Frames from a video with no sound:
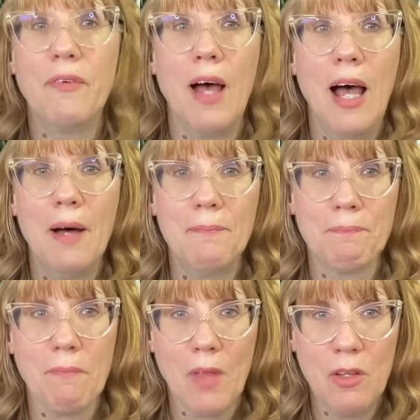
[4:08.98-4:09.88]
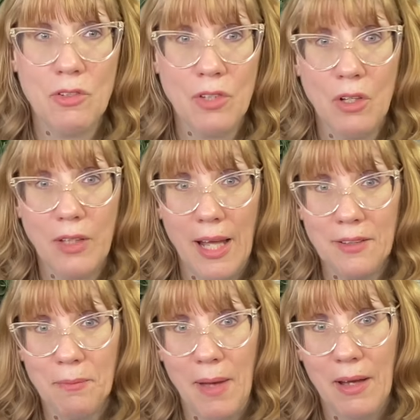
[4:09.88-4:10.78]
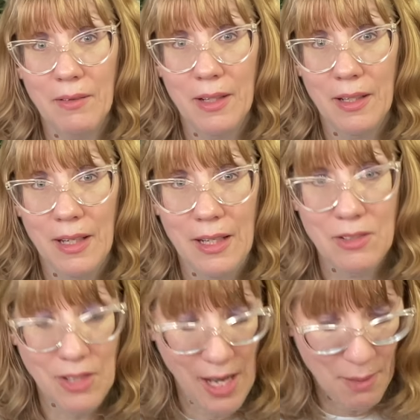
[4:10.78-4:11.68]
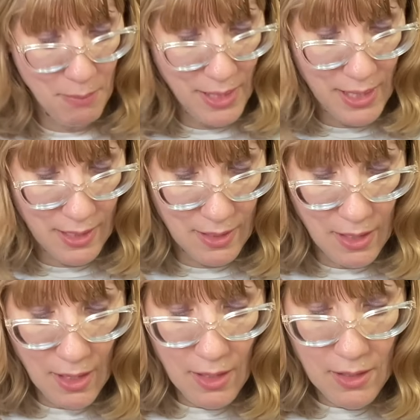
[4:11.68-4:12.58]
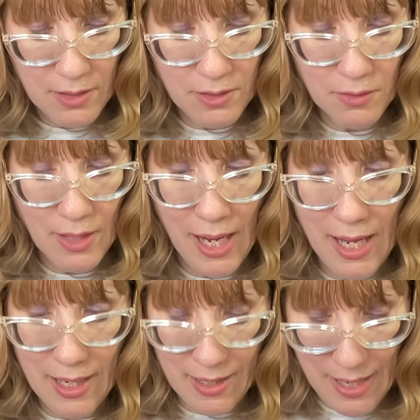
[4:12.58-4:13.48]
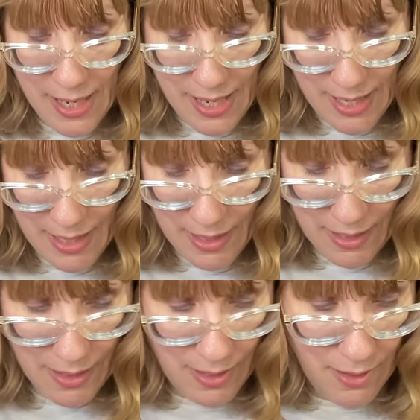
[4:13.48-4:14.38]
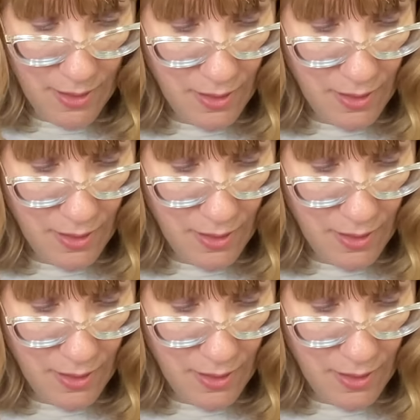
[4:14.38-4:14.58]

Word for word: um, you sold X amount in each campaign, you got a